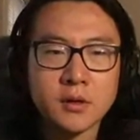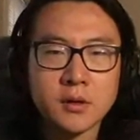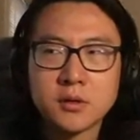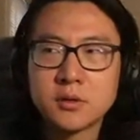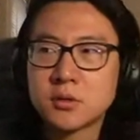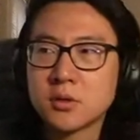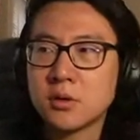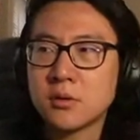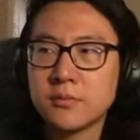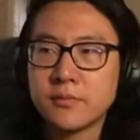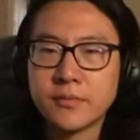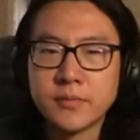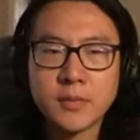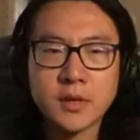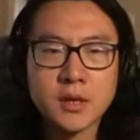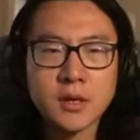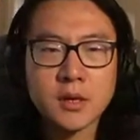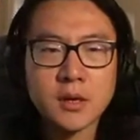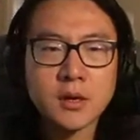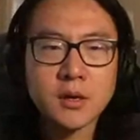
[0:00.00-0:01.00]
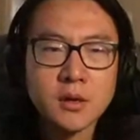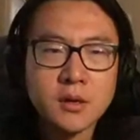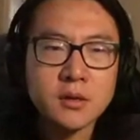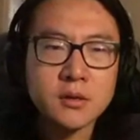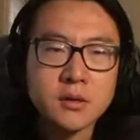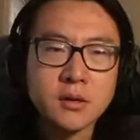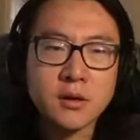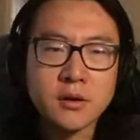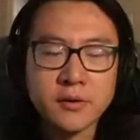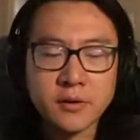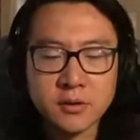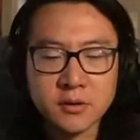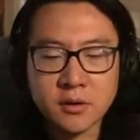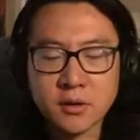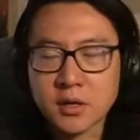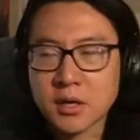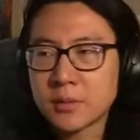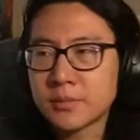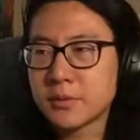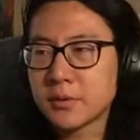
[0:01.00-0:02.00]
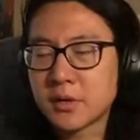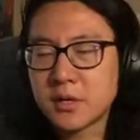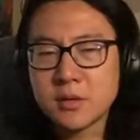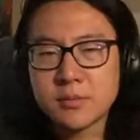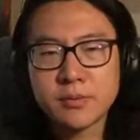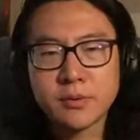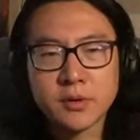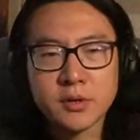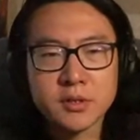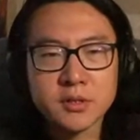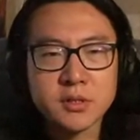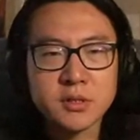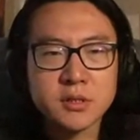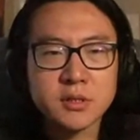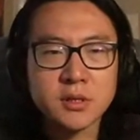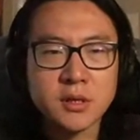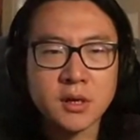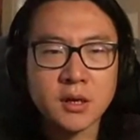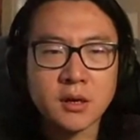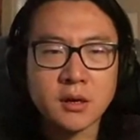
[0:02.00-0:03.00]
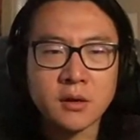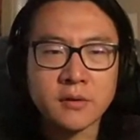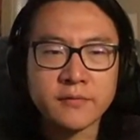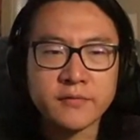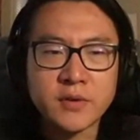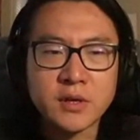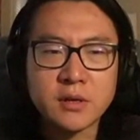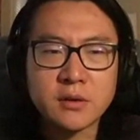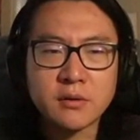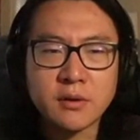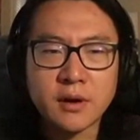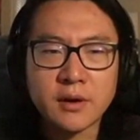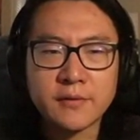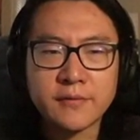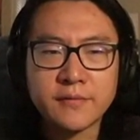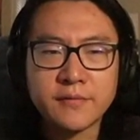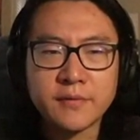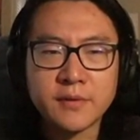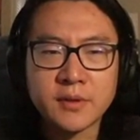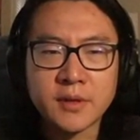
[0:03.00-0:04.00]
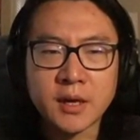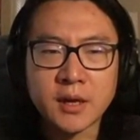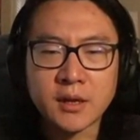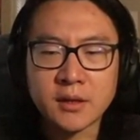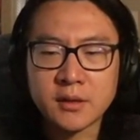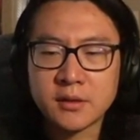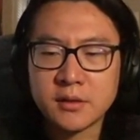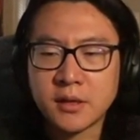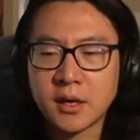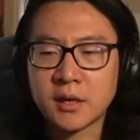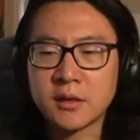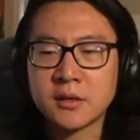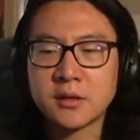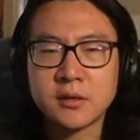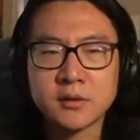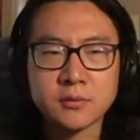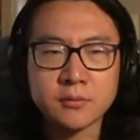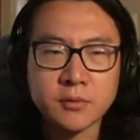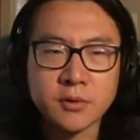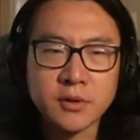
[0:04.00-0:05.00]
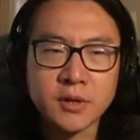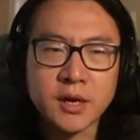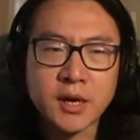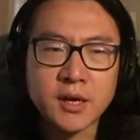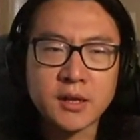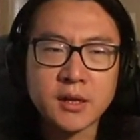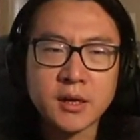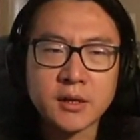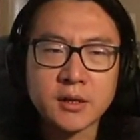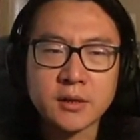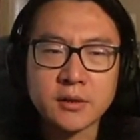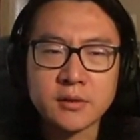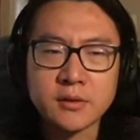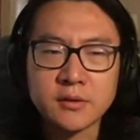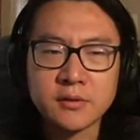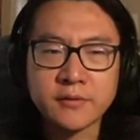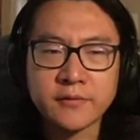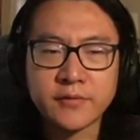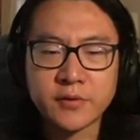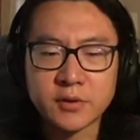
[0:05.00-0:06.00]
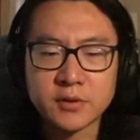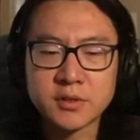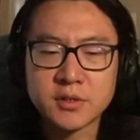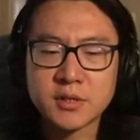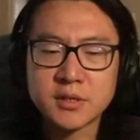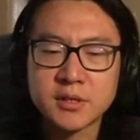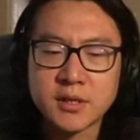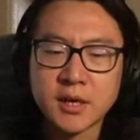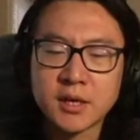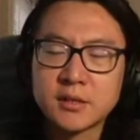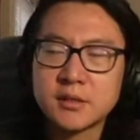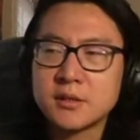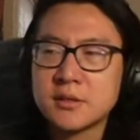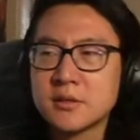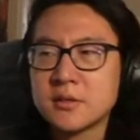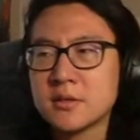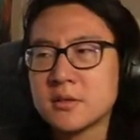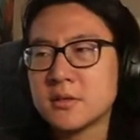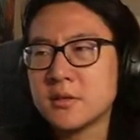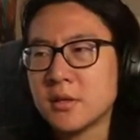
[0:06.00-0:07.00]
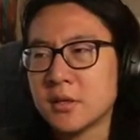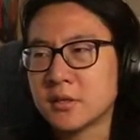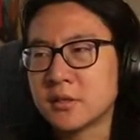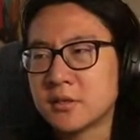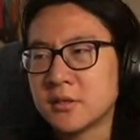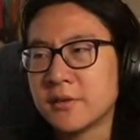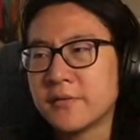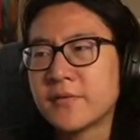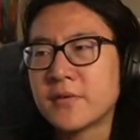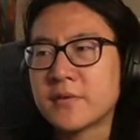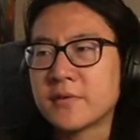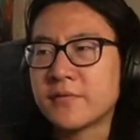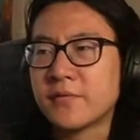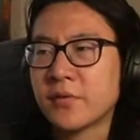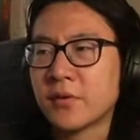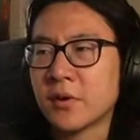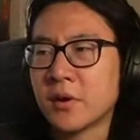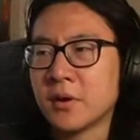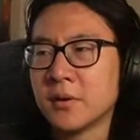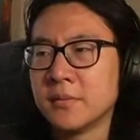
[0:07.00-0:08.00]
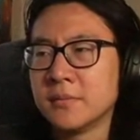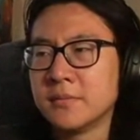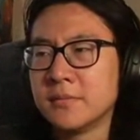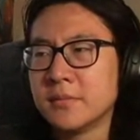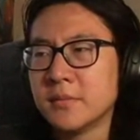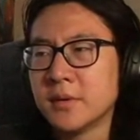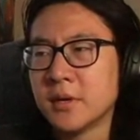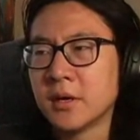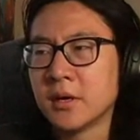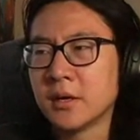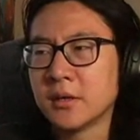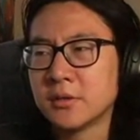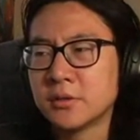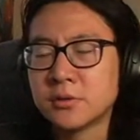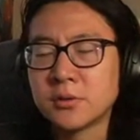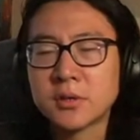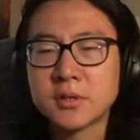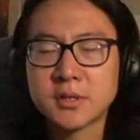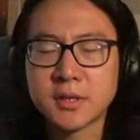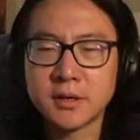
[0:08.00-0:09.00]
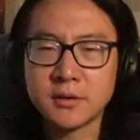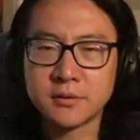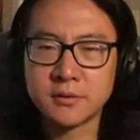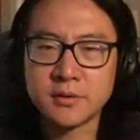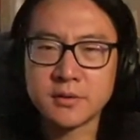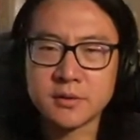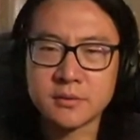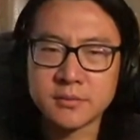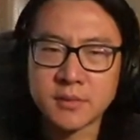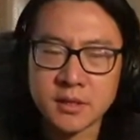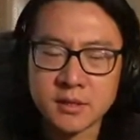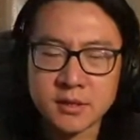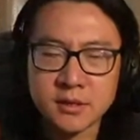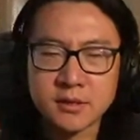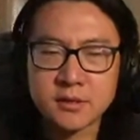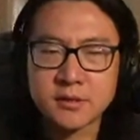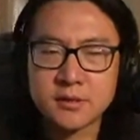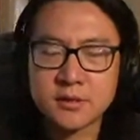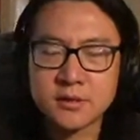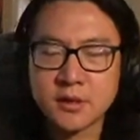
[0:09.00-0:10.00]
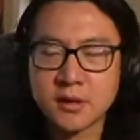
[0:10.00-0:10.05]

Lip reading: So there are a couple key points on VQF that I think is worth highlighting. The first is that it's different from Shor's algorithm. I think